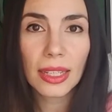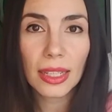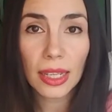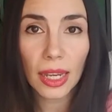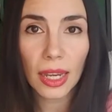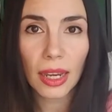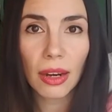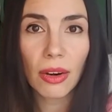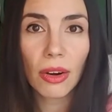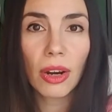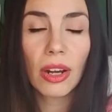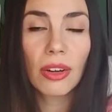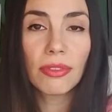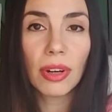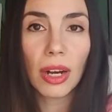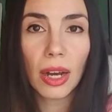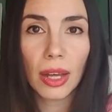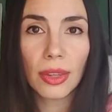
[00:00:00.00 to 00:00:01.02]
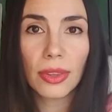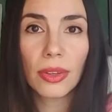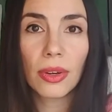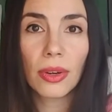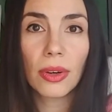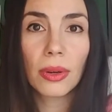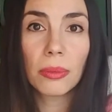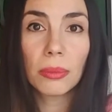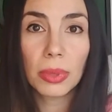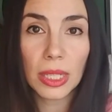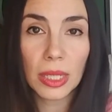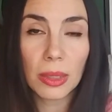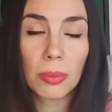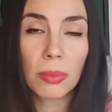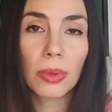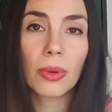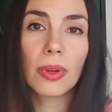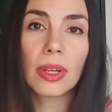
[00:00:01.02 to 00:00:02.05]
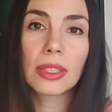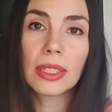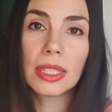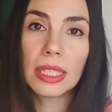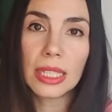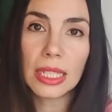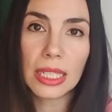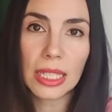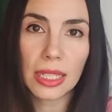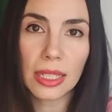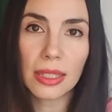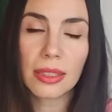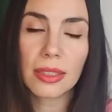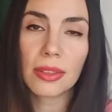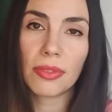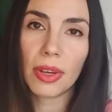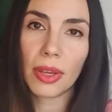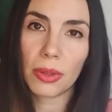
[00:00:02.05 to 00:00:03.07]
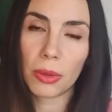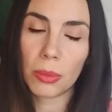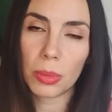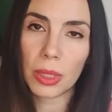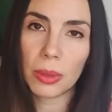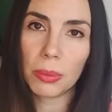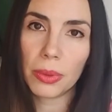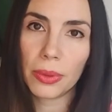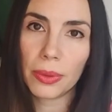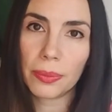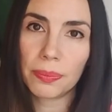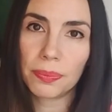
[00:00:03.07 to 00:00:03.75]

care of other people and the needs of other people.